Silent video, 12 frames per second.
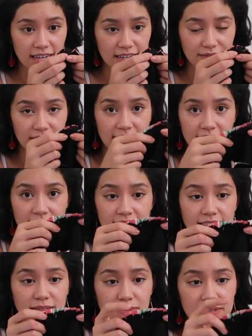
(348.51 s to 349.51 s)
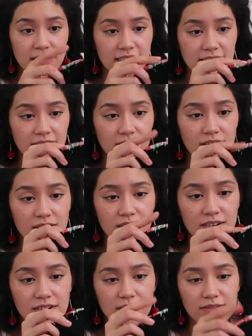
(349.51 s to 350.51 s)
kind of like this, where it's like
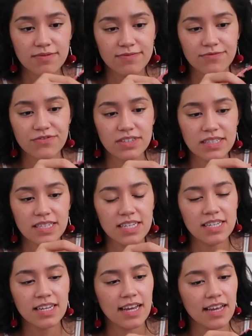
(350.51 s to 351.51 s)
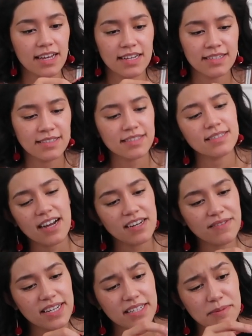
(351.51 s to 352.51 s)
all frilly and kind
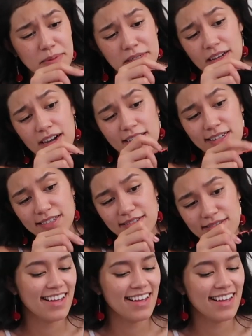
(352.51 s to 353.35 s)
of like a piñata.